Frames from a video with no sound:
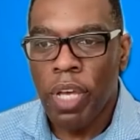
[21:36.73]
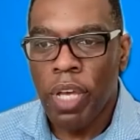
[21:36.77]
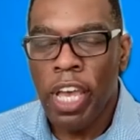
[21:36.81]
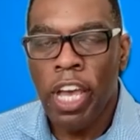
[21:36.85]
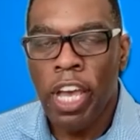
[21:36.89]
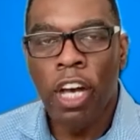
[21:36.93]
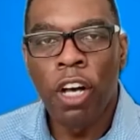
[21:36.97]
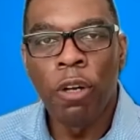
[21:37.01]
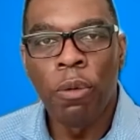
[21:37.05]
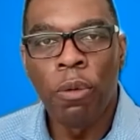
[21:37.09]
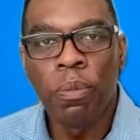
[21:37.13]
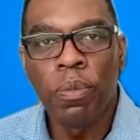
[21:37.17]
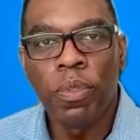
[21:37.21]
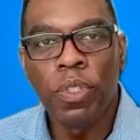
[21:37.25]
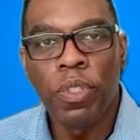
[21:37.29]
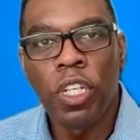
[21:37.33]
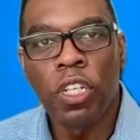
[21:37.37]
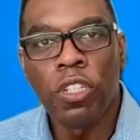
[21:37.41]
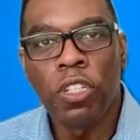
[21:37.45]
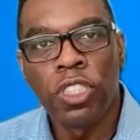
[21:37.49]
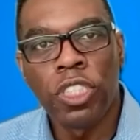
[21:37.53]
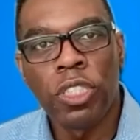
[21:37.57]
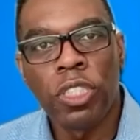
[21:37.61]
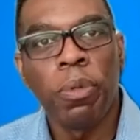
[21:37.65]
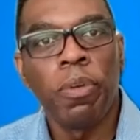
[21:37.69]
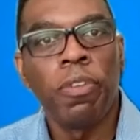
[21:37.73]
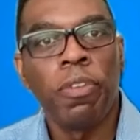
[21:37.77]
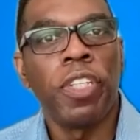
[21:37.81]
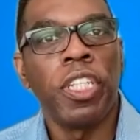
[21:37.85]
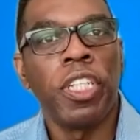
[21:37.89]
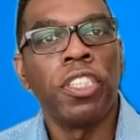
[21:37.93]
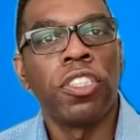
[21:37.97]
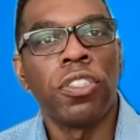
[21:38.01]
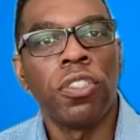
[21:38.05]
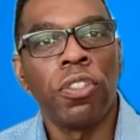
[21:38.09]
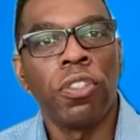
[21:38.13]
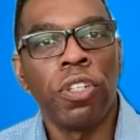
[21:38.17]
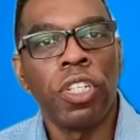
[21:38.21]
help some of
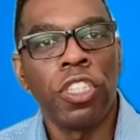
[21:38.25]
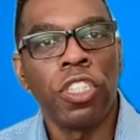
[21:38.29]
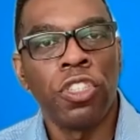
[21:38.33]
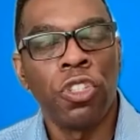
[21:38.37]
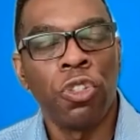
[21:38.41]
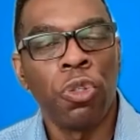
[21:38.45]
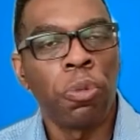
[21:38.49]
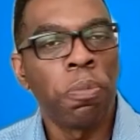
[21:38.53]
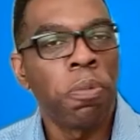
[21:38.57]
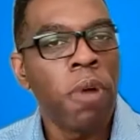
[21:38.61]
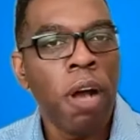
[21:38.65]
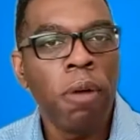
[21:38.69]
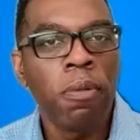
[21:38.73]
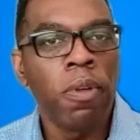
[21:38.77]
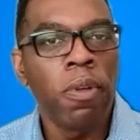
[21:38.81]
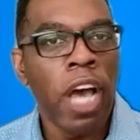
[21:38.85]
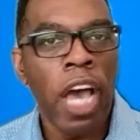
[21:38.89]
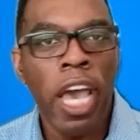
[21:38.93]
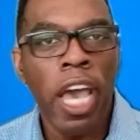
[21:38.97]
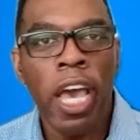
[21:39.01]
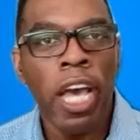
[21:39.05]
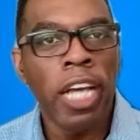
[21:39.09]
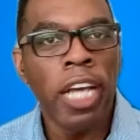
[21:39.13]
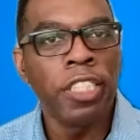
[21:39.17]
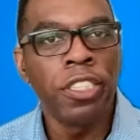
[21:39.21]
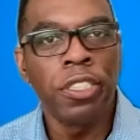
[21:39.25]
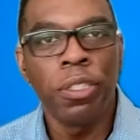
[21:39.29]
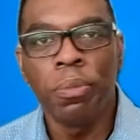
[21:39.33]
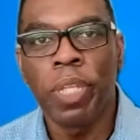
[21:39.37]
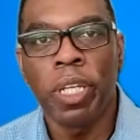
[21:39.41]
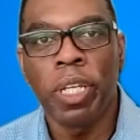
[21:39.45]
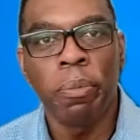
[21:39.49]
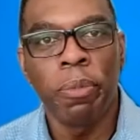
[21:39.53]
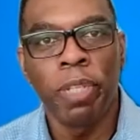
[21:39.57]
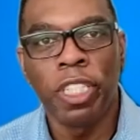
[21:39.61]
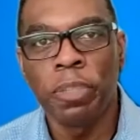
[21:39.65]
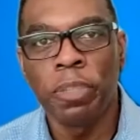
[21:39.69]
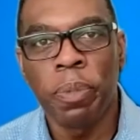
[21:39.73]
these students who are probably, I assume
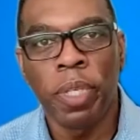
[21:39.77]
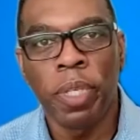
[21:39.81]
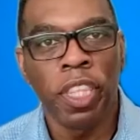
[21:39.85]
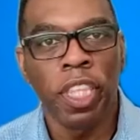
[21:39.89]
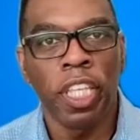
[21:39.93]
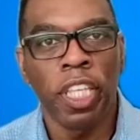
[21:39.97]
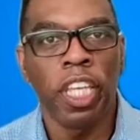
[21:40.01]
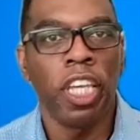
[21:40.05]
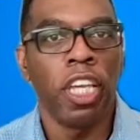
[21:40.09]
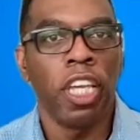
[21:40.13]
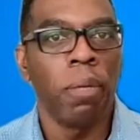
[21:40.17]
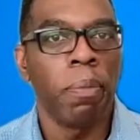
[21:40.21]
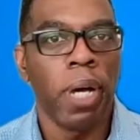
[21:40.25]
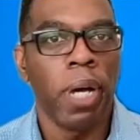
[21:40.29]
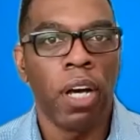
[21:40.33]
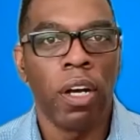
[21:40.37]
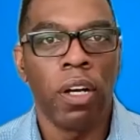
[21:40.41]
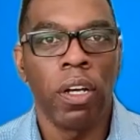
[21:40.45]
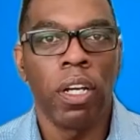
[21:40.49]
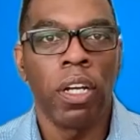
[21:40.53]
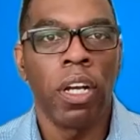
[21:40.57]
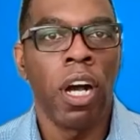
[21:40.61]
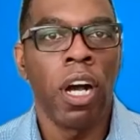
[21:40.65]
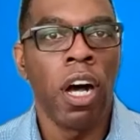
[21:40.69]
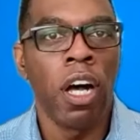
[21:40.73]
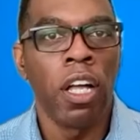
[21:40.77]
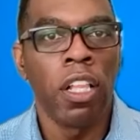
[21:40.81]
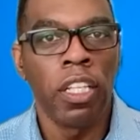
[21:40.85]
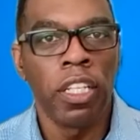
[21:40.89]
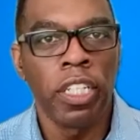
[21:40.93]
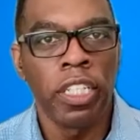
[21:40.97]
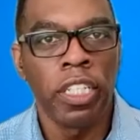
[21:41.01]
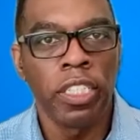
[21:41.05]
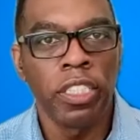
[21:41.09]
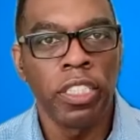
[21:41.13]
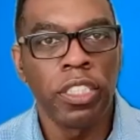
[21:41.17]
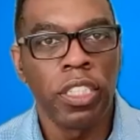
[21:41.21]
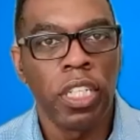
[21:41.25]
they must be thinking about
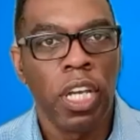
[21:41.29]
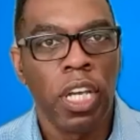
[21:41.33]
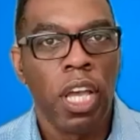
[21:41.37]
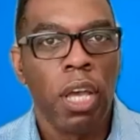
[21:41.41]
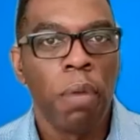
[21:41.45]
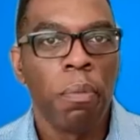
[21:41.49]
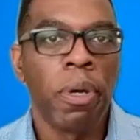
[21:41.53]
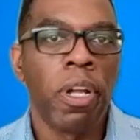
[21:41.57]
college,